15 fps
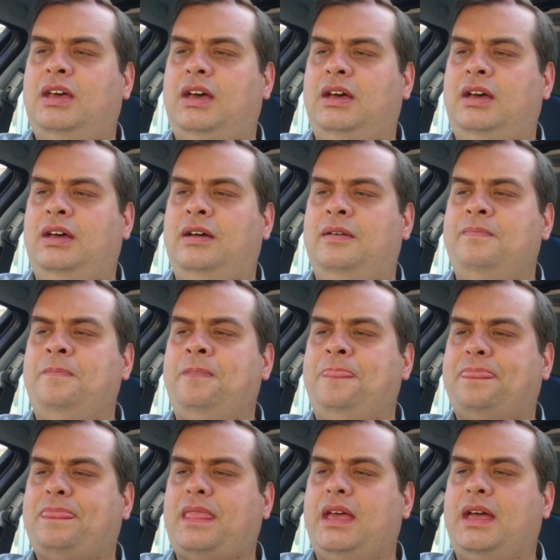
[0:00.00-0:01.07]
and
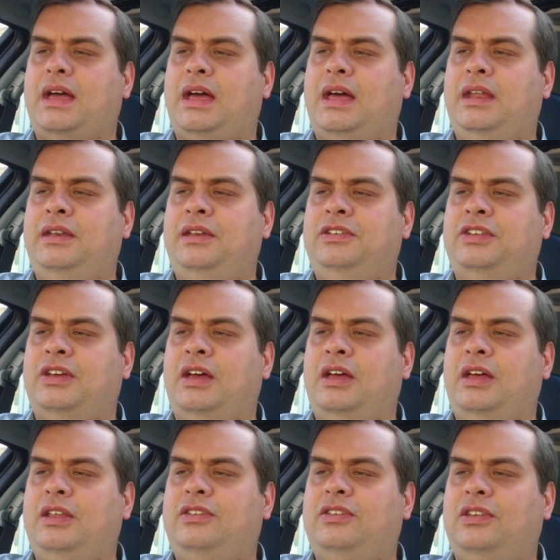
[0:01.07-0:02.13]

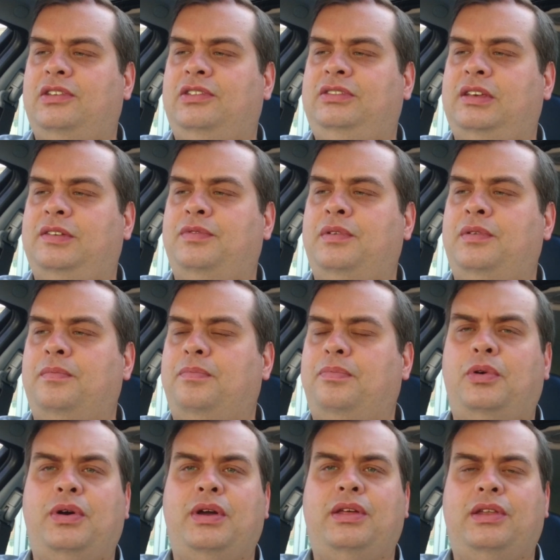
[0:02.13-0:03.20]
it's
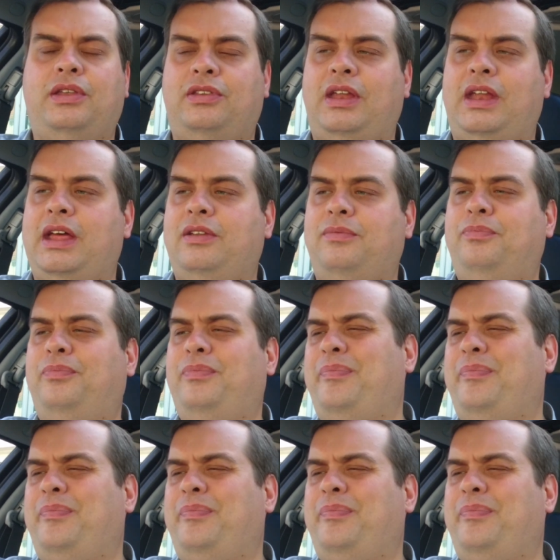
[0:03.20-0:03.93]
a